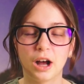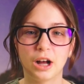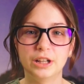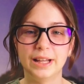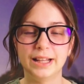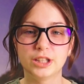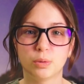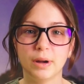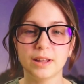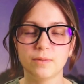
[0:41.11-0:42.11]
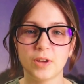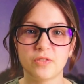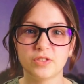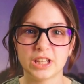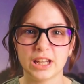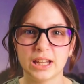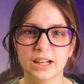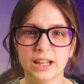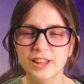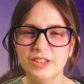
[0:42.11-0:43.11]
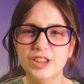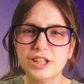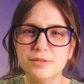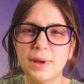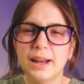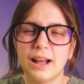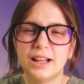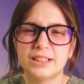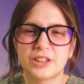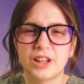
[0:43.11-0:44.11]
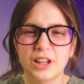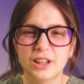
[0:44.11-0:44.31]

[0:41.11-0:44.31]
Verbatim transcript: On, in 2015. This man husked